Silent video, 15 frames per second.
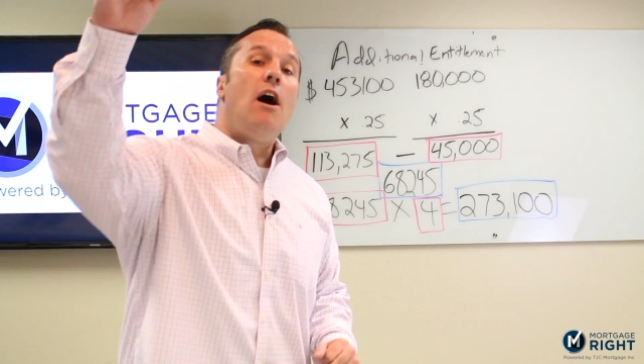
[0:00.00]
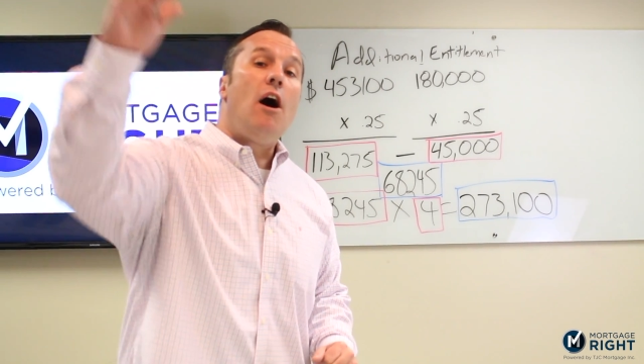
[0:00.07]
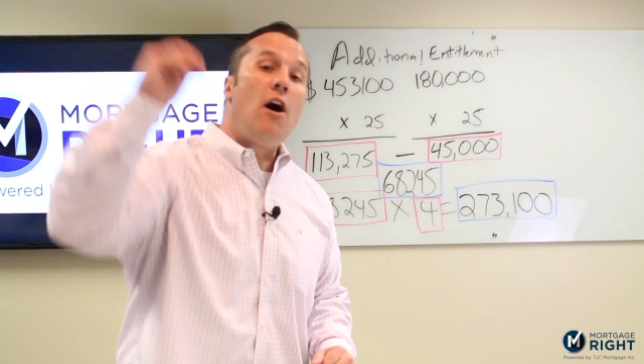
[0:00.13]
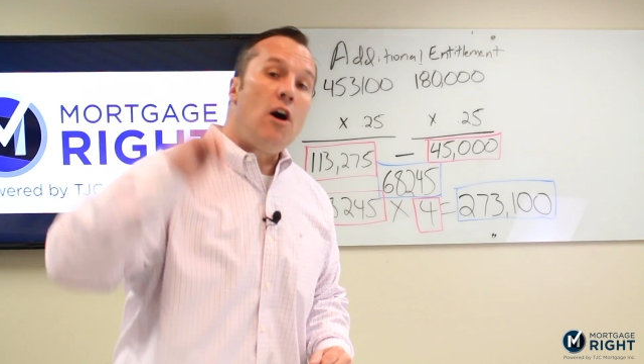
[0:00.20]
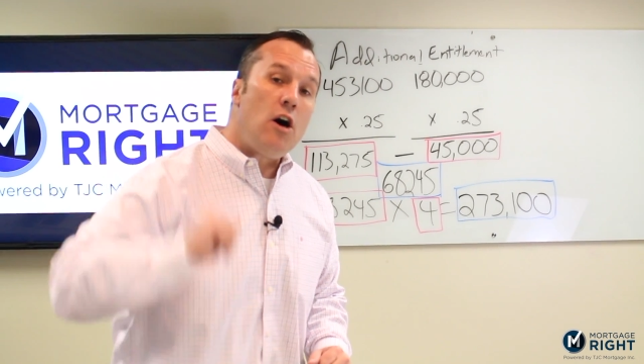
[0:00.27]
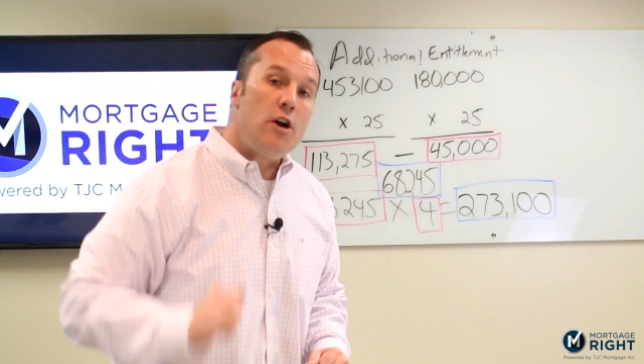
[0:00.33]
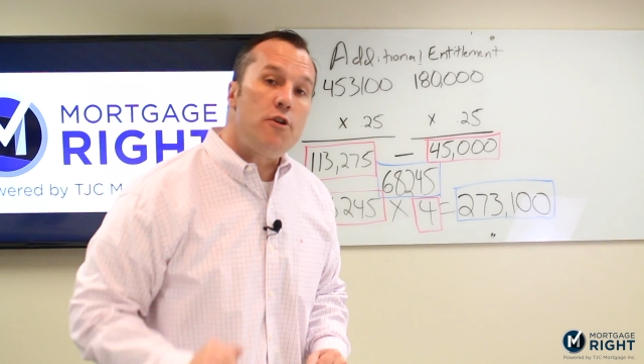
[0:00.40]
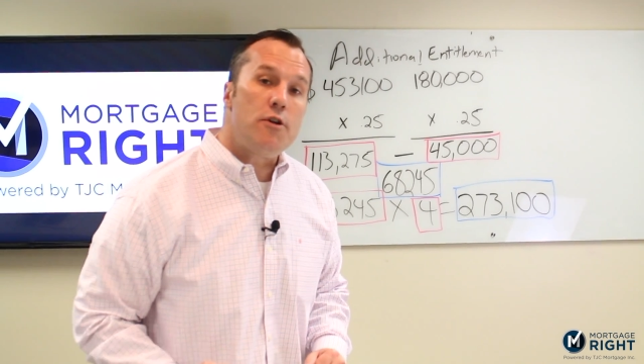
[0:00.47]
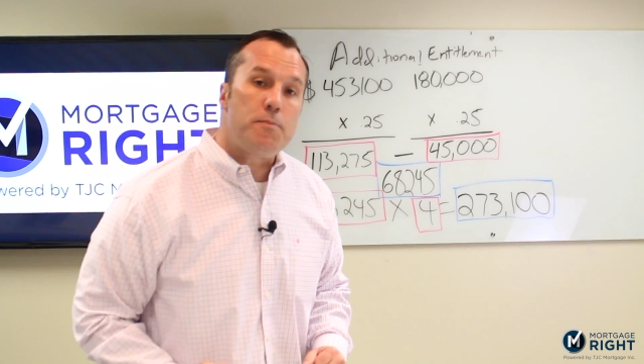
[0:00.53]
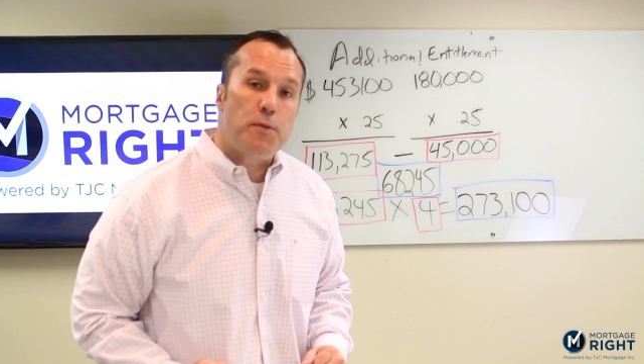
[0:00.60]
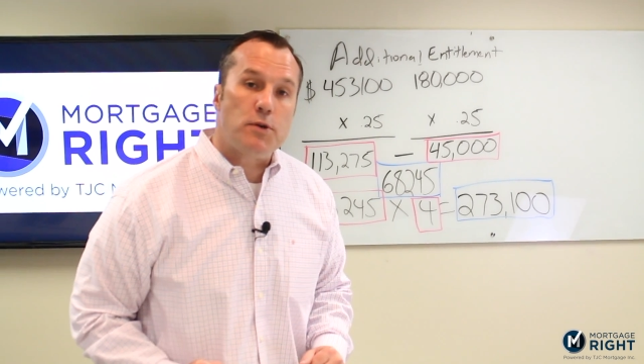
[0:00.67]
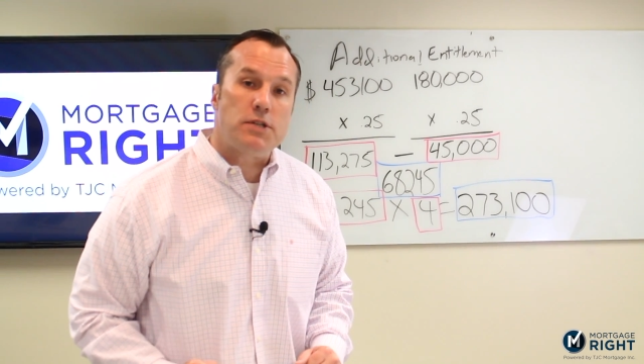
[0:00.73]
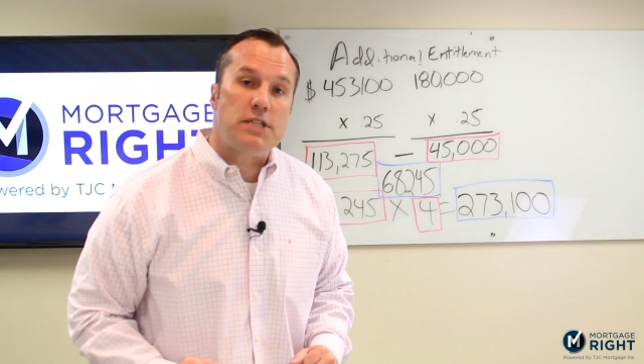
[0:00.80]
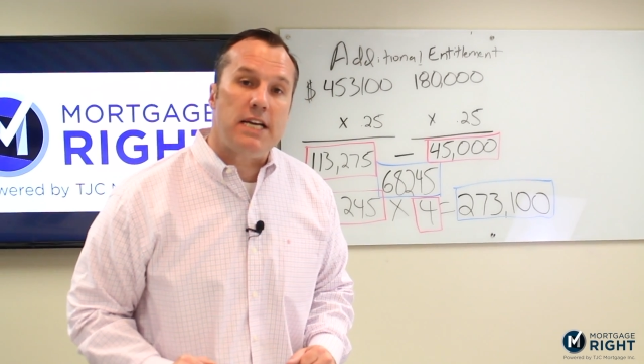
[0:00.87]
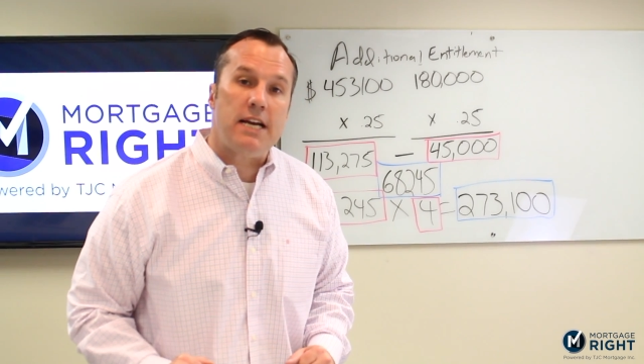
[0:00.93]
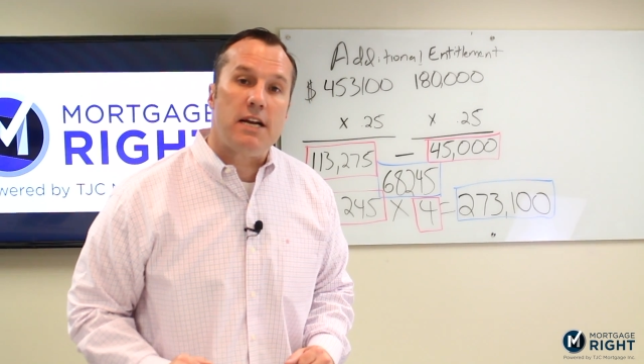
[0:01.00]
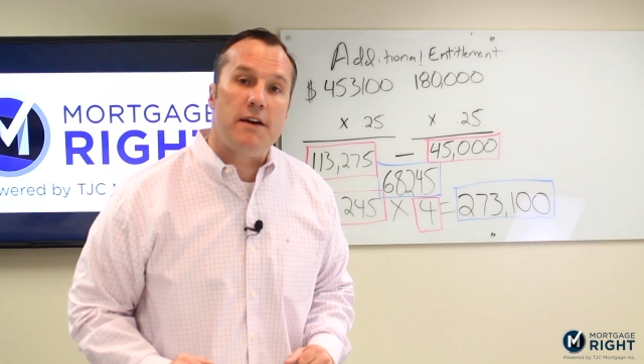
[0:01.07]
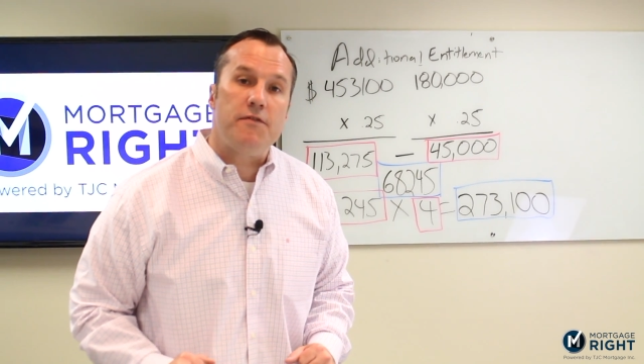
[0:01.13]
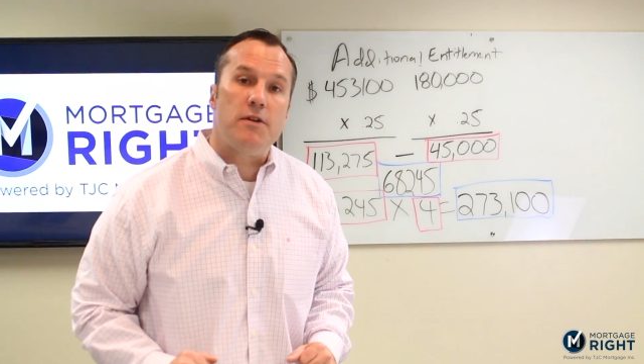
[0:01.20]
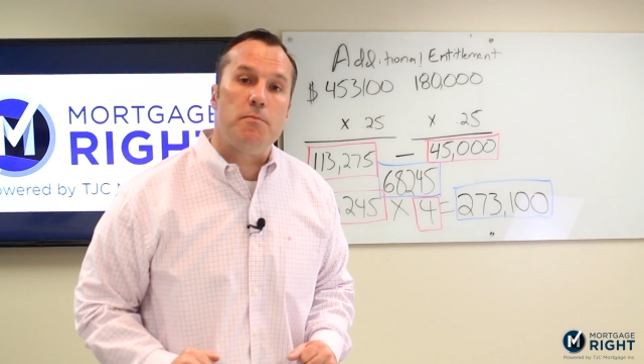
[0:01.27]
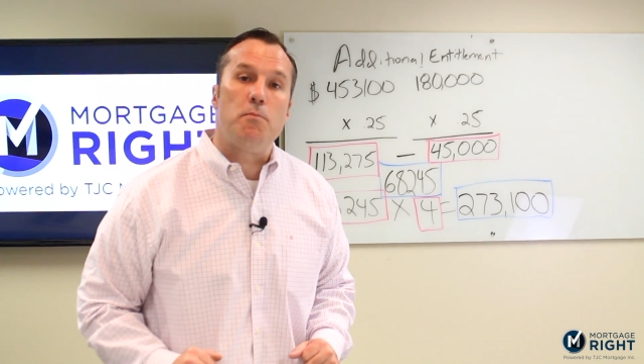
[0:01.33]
100% of the